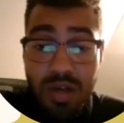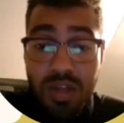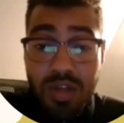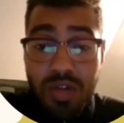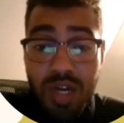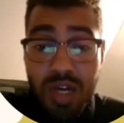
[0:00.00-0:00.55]

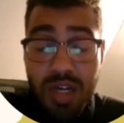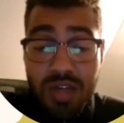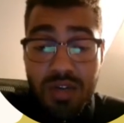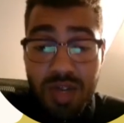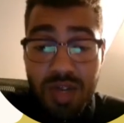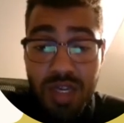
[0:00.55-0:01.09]
and you're not gonna
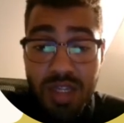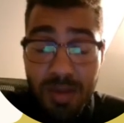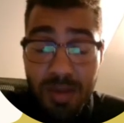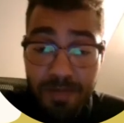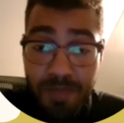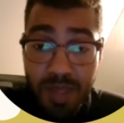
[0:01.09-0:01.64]
read
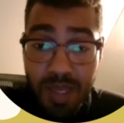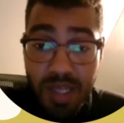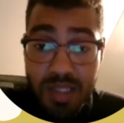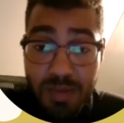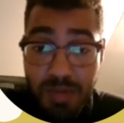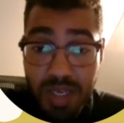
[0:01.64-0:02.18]

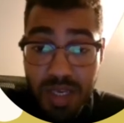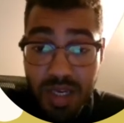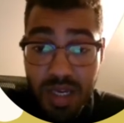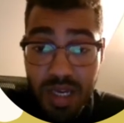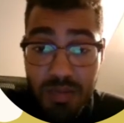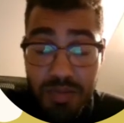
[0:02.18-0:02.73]
and
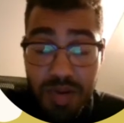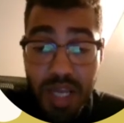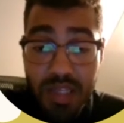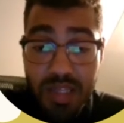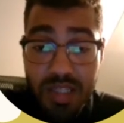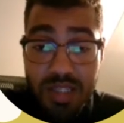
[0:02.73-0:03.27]
speak and
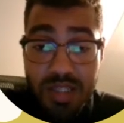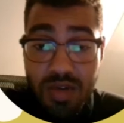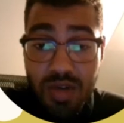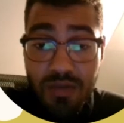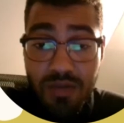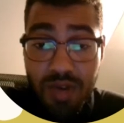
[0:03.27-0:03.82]
practice, you're
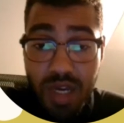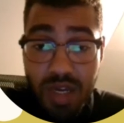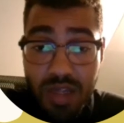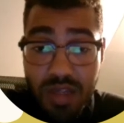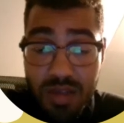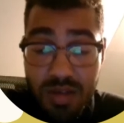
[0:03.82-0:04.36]
gonna forget.
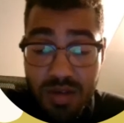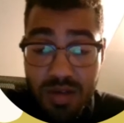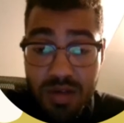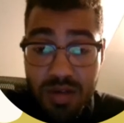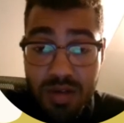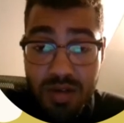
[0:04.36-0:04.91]

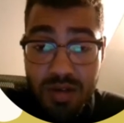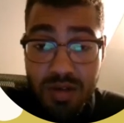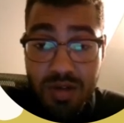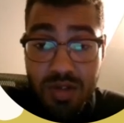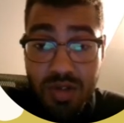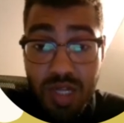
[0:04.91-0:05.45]

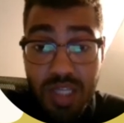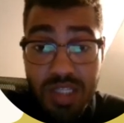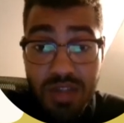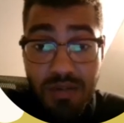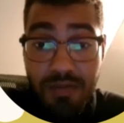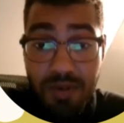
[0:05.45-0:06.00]
So that's
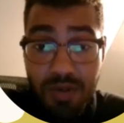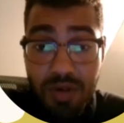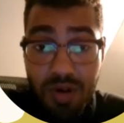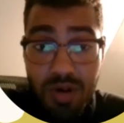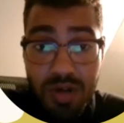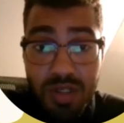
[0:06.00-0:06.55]
the four
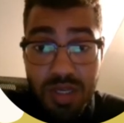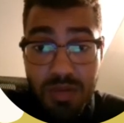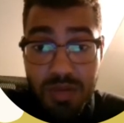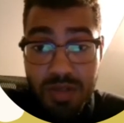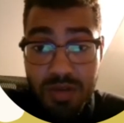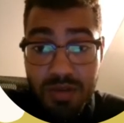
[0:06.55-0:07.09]
tips.